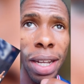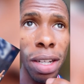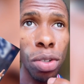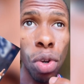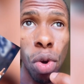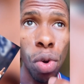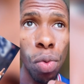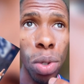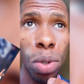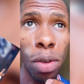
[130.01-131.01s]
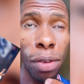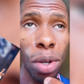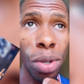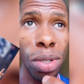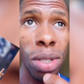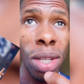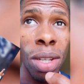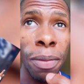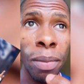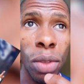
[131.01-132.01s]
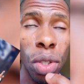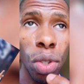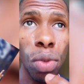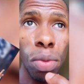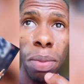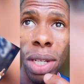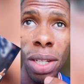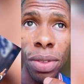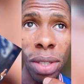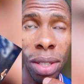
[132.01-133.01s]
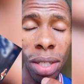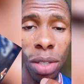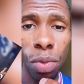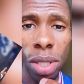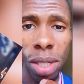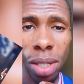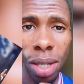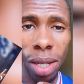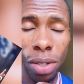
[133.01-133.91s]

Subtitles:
And then Cole will, of course, you know, will play the three, which,